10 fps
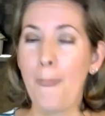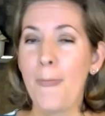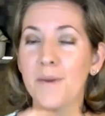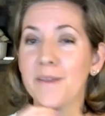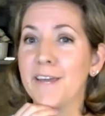
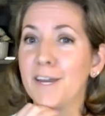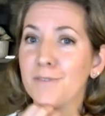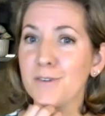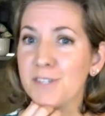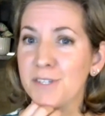by the end of
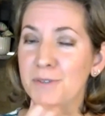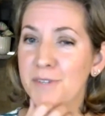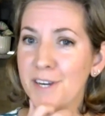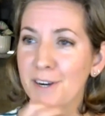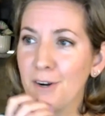her senior
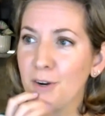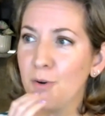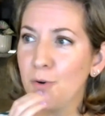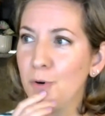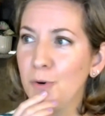year,
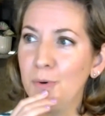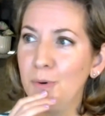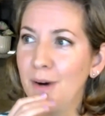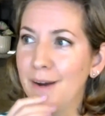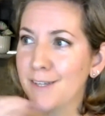
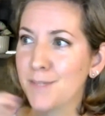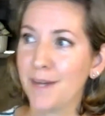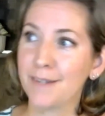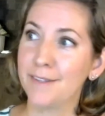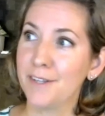who
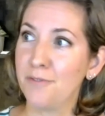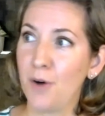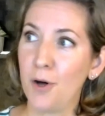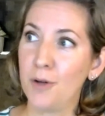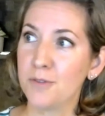unexpectedly
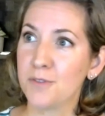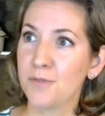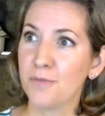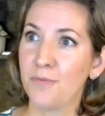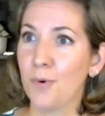falls
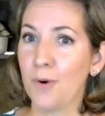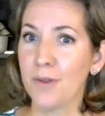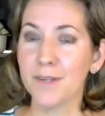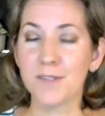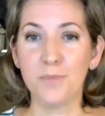for
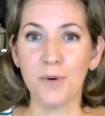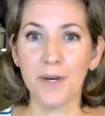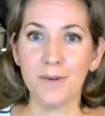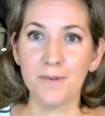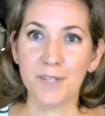this
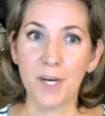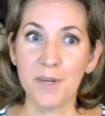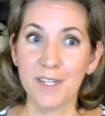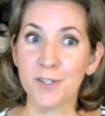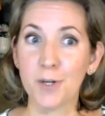boy who's
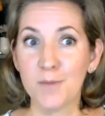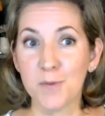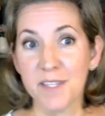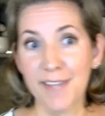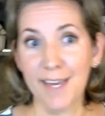coming to terms
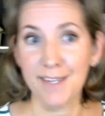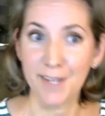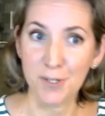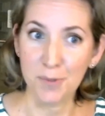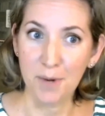with his
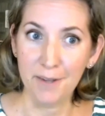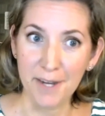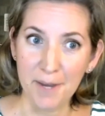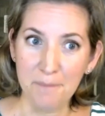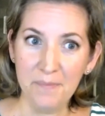asexuality.